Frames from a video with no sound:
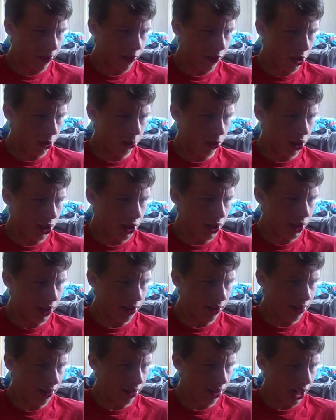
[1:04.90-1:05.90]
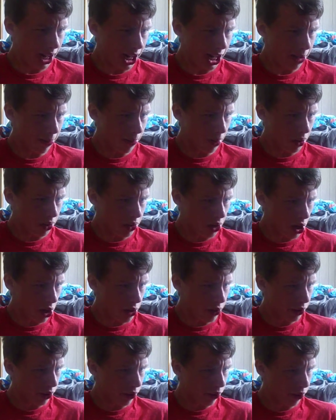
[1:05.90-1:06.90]
Someone named the
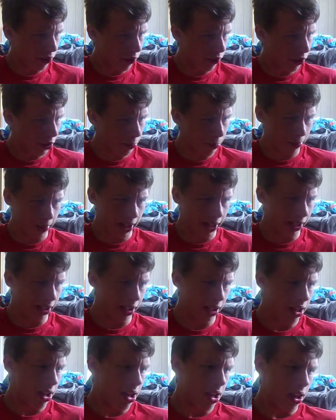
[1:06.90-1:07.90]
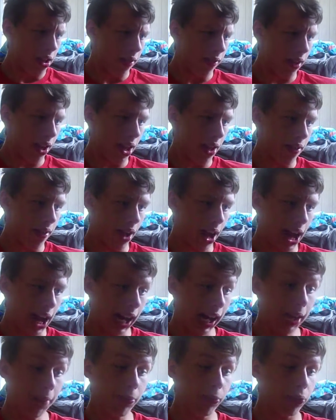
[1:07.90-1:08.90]
Dark Something says,
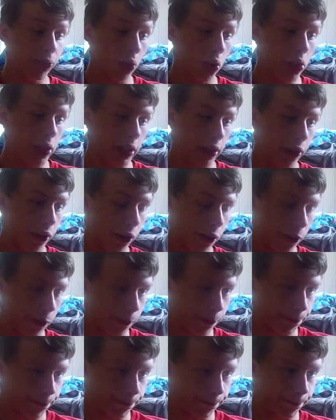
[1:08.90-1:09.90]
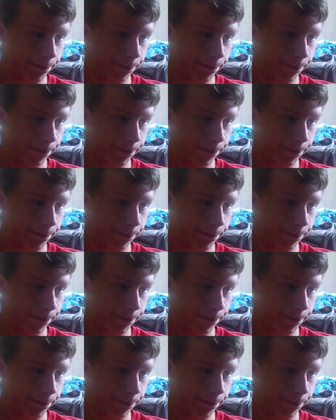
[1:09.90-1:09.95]
"I'm Royce."